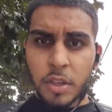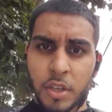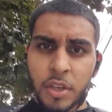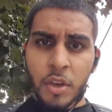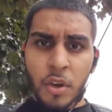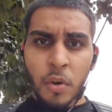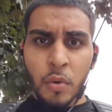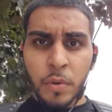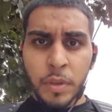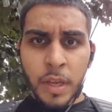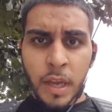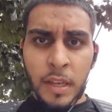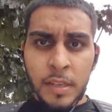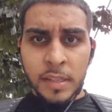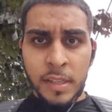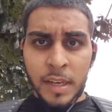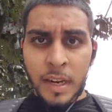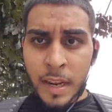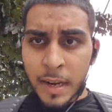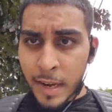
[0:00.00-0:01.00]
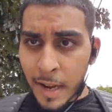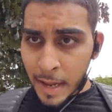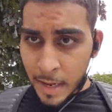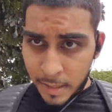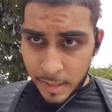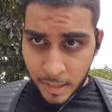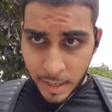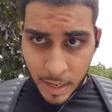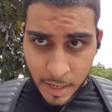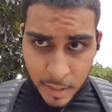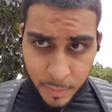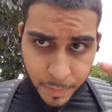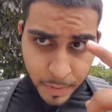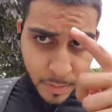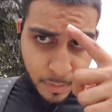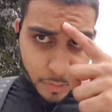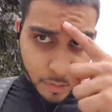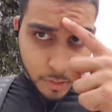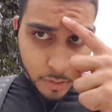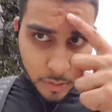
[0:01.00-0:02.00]
Yo, y'all see that nasty ass
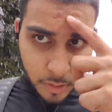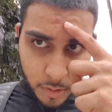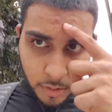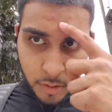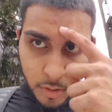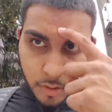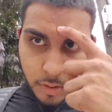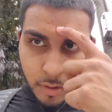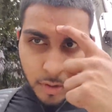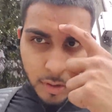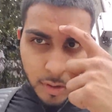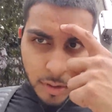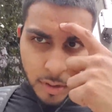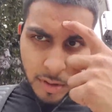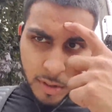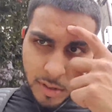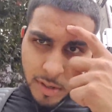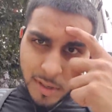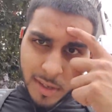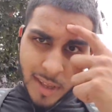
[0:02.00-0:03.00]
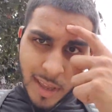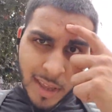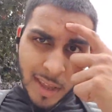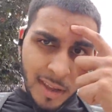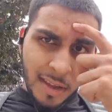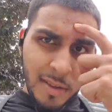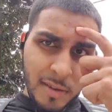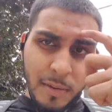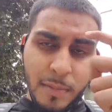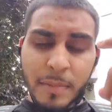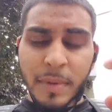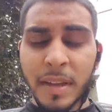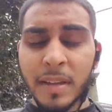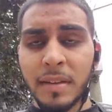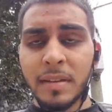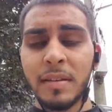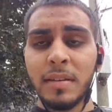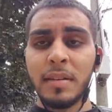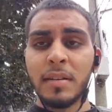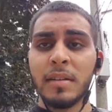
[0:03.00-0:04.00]
pimple? Damn,
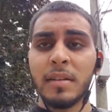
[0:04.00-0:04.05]
man.